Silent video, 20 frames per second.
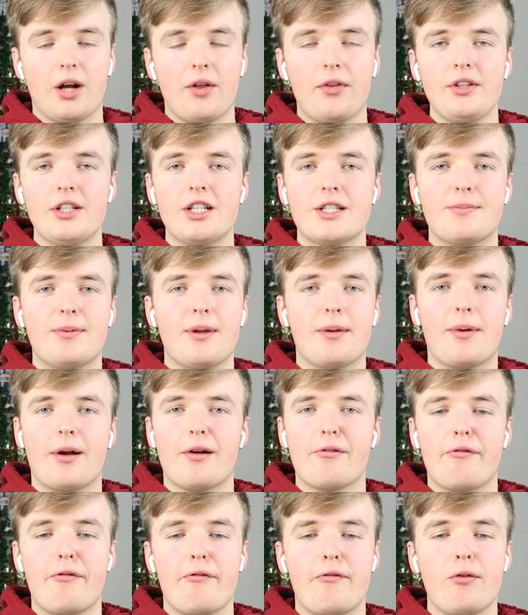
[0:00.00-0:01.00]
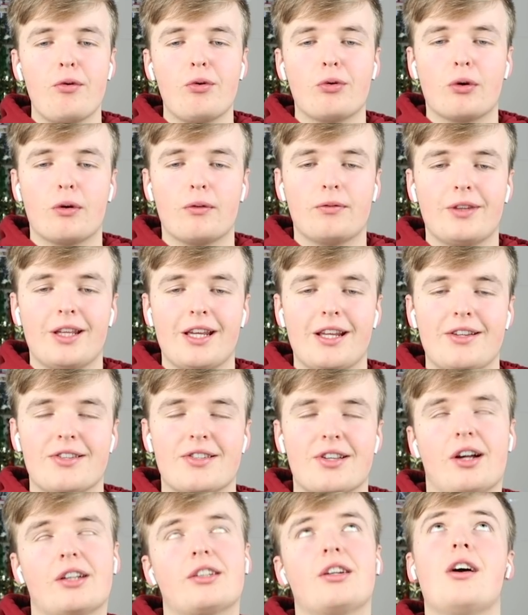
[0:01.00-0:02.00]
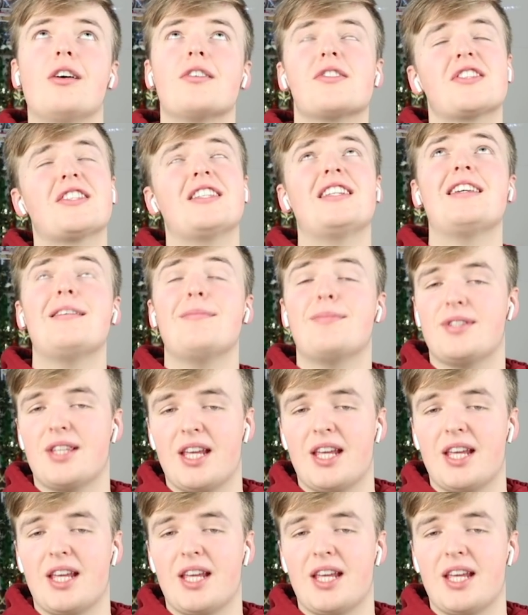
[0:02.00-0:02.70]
I think there's been about four of these I can't sleep